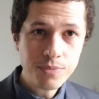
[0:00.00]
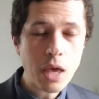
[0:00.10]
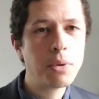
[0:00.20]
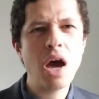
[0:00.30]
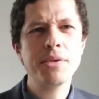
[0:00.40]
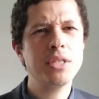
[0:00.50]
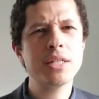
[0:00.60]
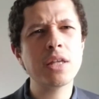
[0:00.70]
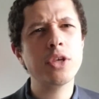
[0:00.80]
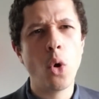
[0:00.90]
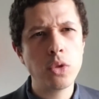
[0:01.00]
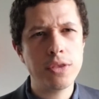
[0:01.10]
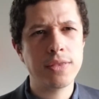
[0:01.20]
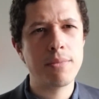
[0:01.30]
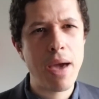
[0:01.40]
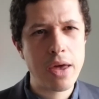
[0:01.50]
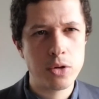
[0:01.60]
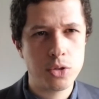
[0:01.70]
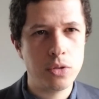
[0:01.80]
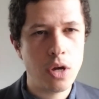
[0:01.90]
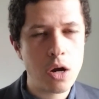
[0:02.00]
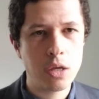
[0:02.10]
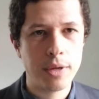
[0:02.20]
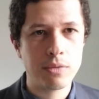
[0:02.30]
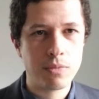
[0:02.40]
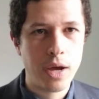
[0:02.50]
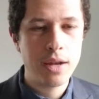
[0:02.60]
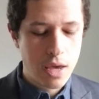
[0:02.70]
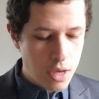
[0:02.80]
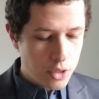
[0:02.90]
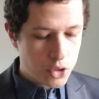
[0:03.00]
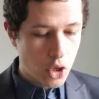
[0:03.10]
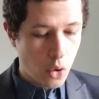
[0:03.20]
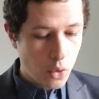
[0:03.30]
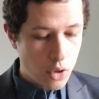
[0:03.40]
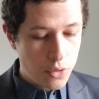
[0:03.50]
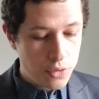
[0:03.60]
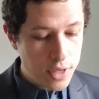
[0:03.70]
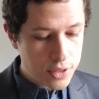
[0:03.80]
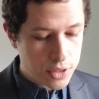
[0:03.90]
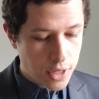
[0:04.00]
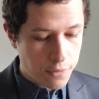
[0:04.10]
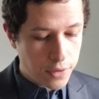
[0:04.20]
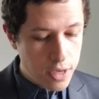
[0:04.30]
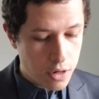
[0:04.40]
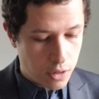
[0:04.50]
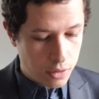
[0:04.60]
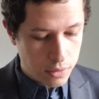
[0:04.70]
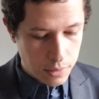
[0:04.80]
But obviously that's not the only thing that matters to the argument, right? So this stuff here,